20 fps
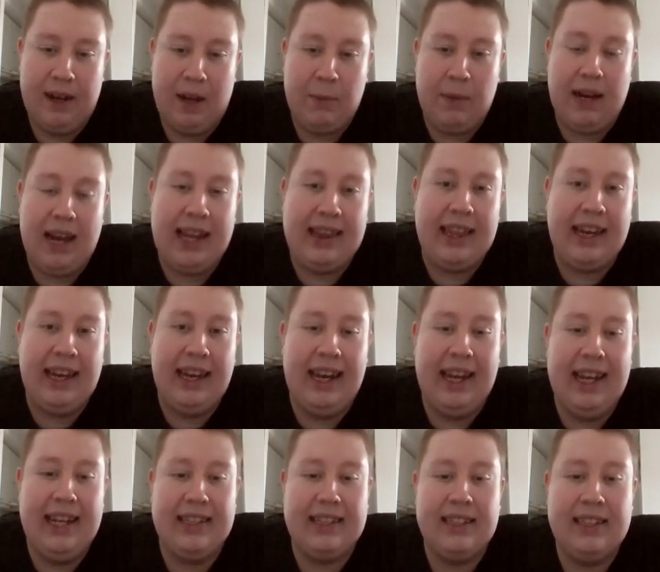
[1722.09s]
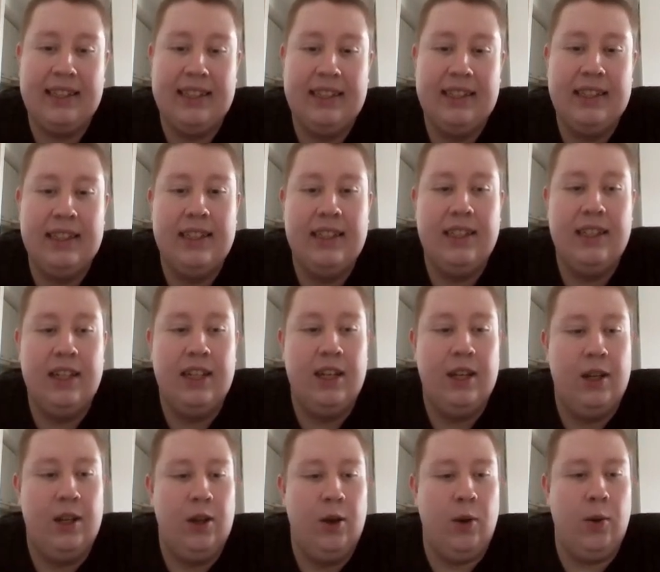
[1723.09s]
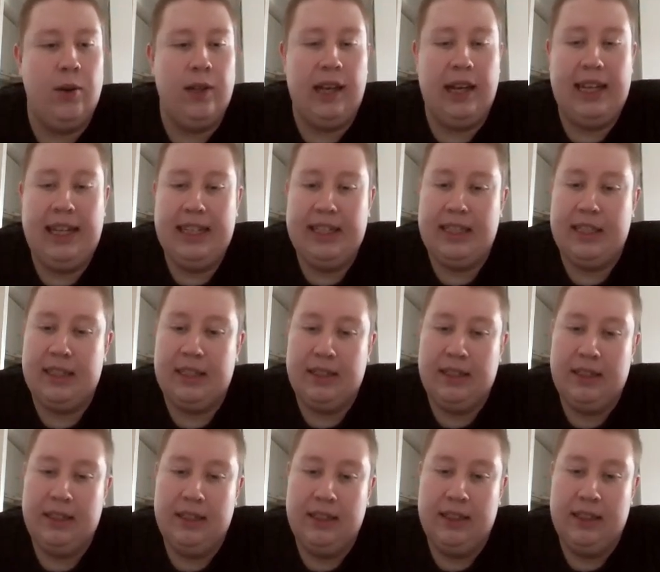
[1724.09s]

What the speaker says: I'm glad that it is on the list.